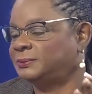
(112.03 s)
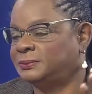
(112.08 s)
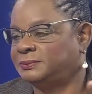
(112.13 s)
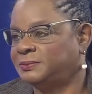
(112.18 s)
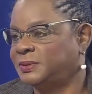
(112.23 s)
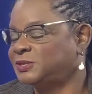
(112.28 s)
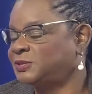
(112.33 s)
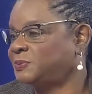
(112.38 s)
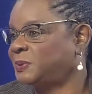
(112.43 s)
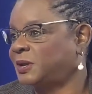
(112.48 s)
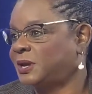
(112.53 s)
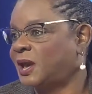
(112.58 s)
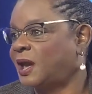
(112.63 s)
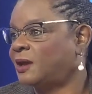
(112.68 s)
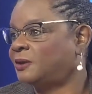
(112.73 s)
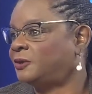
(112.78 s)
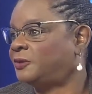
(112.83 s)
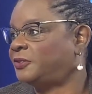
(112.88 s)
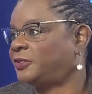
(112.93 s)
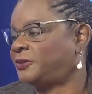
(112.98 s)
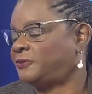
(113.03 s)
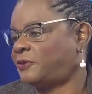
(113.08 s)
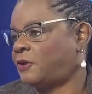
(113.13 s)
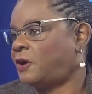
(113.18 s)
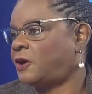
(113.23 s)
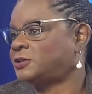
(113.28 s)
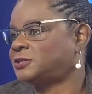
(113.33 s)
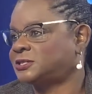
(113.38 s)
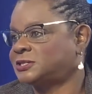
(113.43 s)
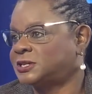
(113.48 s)
Mitch McConnell, they've
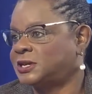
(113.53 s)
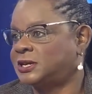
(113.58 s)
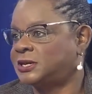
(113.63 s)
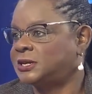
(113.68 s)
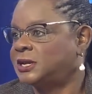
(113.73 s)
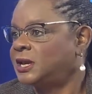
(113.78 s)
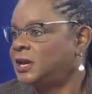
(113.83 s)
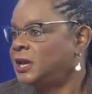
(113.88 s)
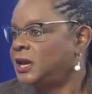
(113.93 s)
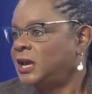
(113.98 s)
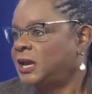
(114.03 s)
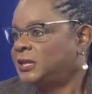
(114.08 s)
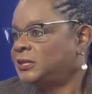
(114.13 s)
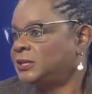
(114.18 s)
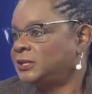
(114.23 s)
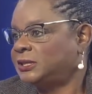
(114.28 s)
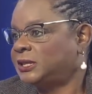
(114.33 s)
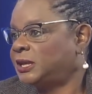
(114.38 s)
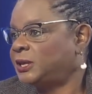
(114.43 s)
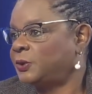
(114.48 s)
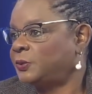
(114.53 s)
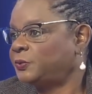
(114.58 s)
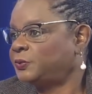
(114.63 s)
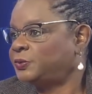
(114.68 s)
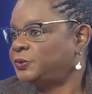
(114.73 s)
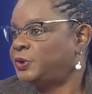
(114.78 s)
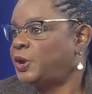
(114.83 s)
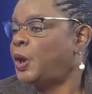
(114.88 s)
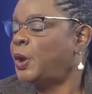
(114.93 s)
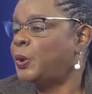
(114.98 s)
all said that they
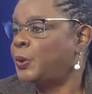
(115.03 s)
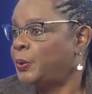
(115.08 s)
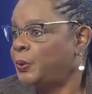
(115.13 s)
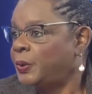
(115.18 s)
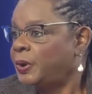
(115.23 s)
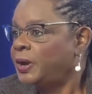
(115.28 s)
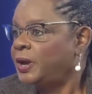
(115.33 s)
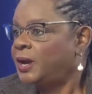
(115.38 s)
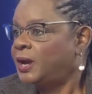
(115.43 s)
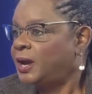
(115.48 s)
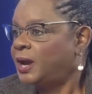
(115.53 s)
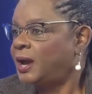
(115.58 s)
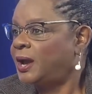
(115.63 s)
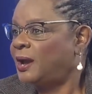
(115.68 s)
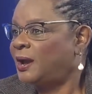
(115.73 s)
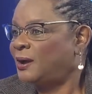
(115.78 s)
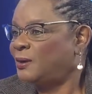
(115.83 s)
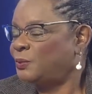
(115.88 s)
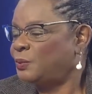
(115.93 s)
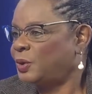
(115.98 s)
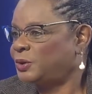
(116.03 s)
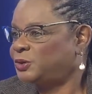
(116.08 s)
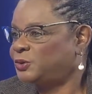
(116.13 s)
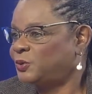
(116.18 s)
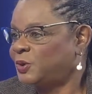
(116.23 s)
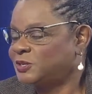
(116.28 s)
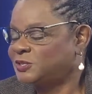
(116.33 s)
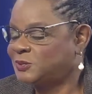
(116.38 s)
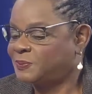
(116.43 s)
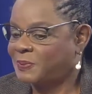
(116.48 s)
don't know what
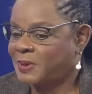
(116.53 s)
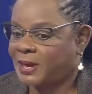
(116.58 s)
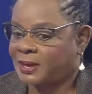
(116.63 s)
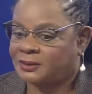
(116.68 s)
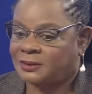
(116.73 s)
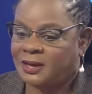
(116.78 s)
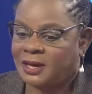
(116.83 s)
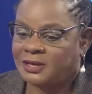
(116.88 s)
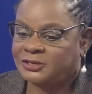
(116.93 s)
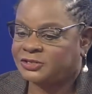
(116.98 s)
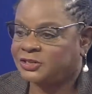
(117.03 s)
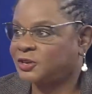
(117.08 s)
to expect.